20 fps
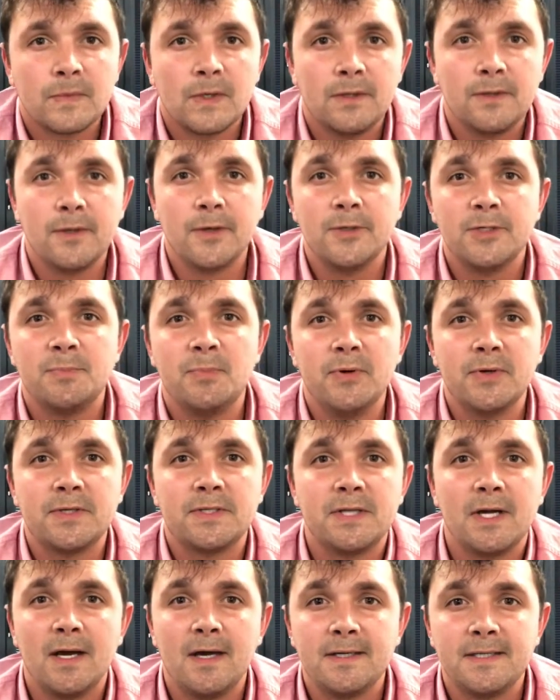those books
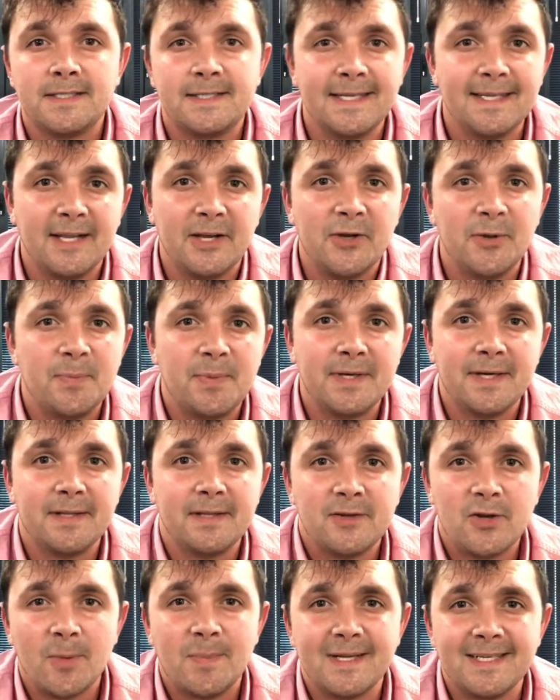are still open and the
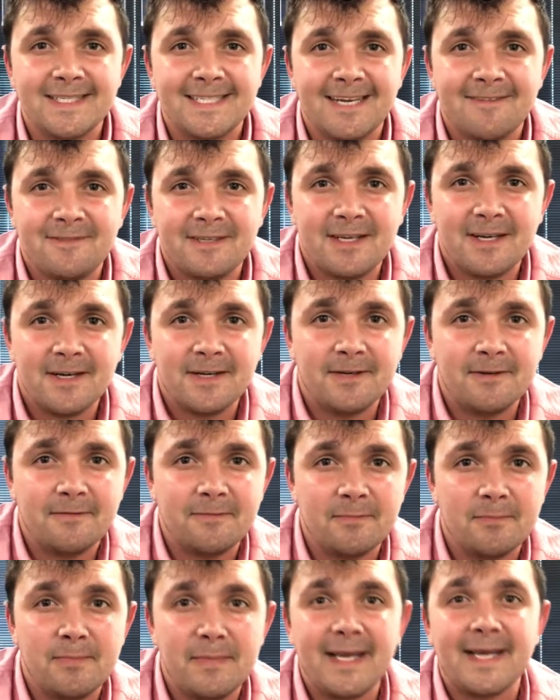goblins have to kind of
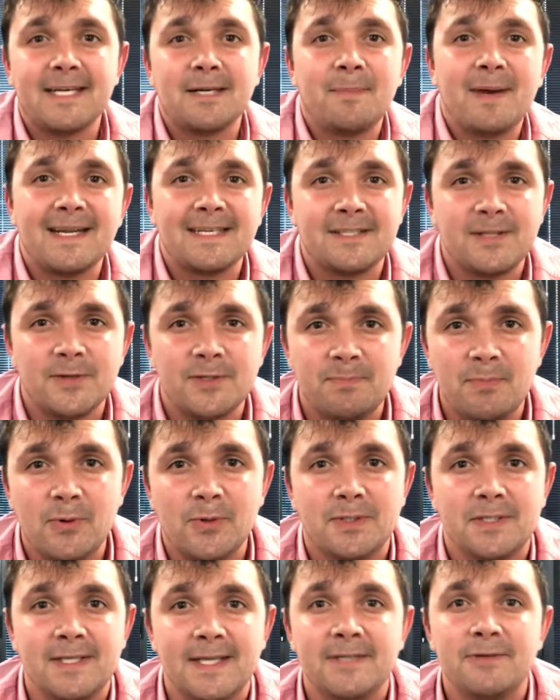meander past those
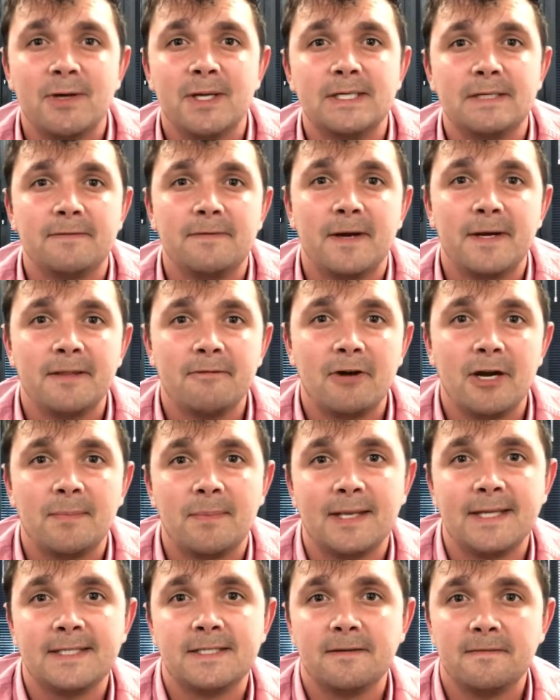books as they're trying to find the right
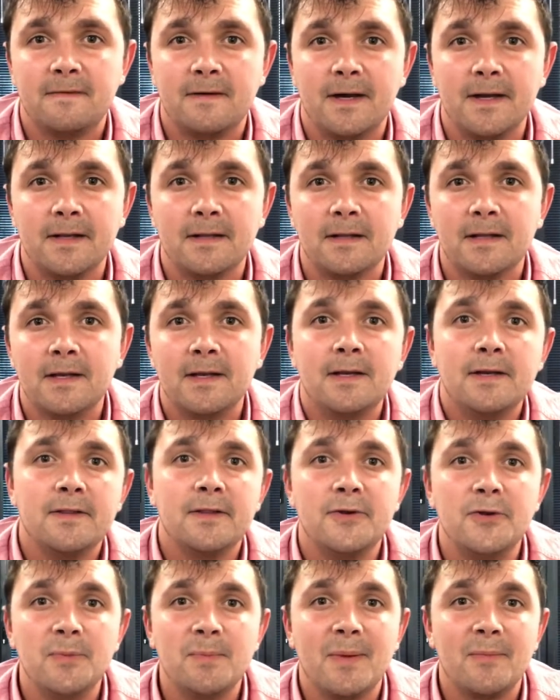place to file the
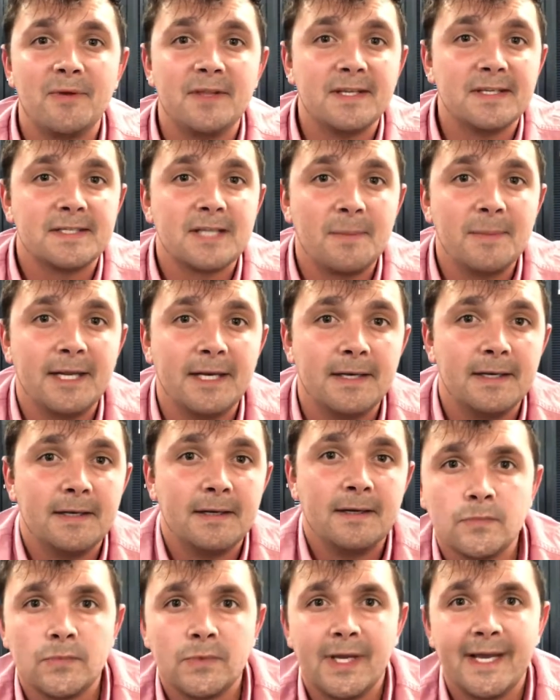new memory that's come in.
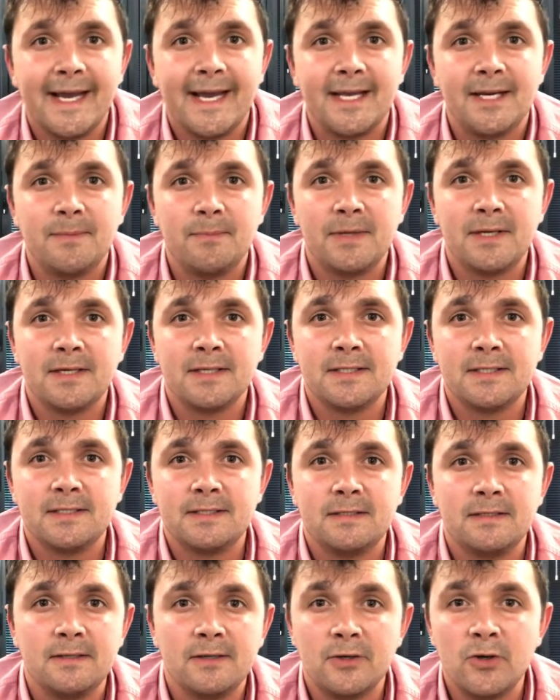And
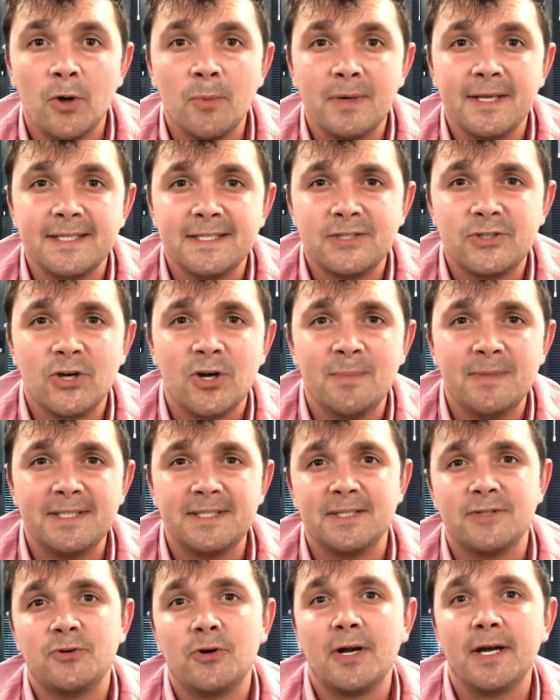because the goblin's job is
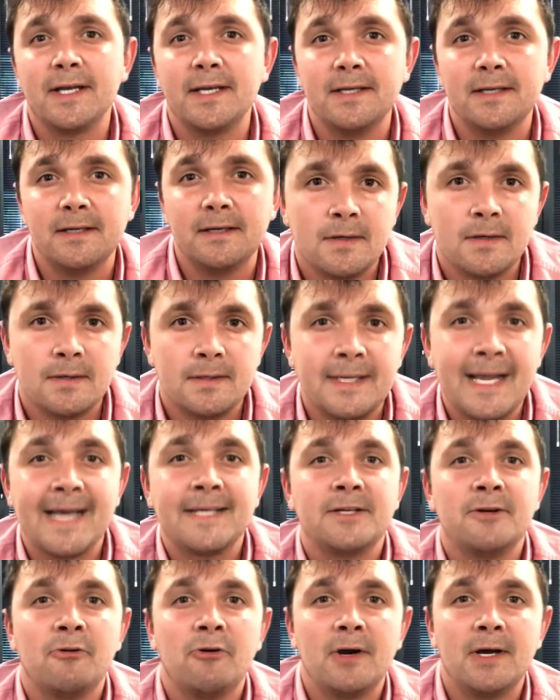to try and
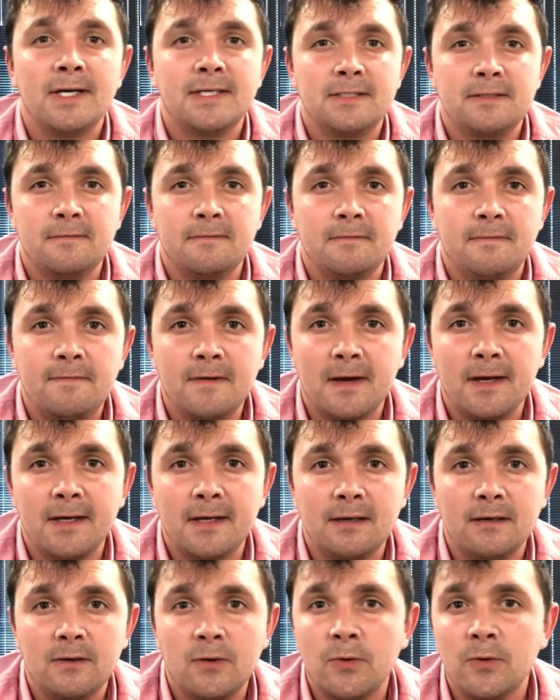categorise and
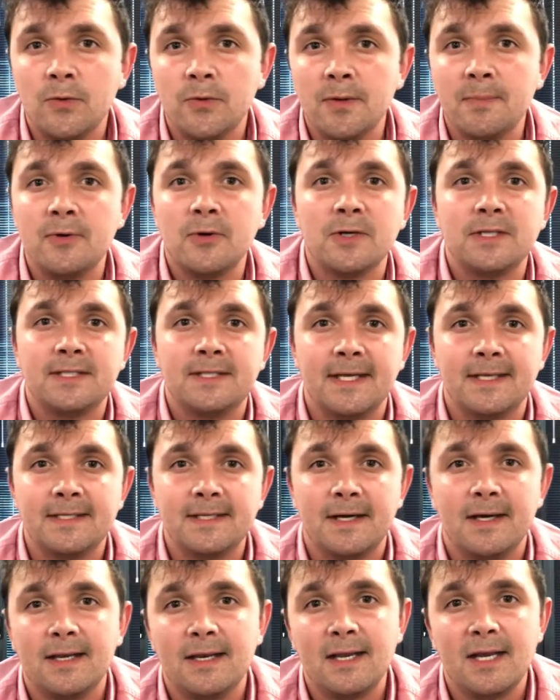file all the books in the
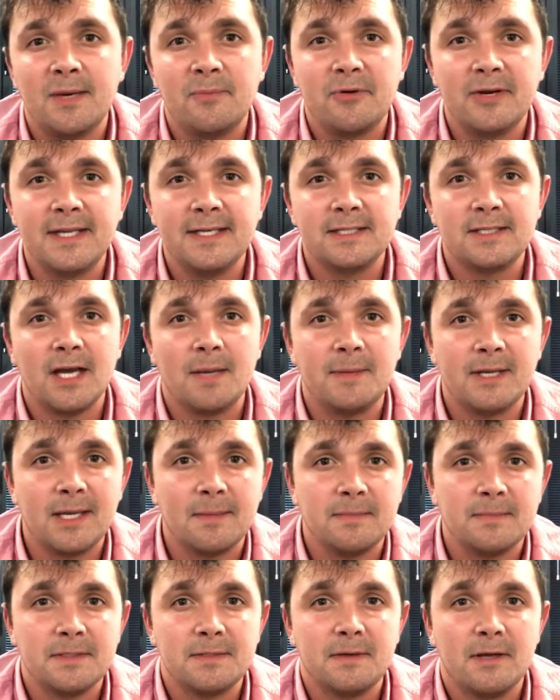entire library, each time it
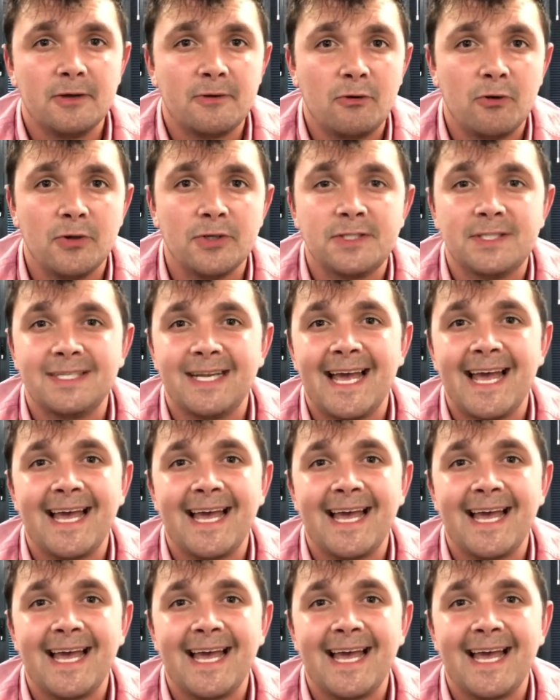comes across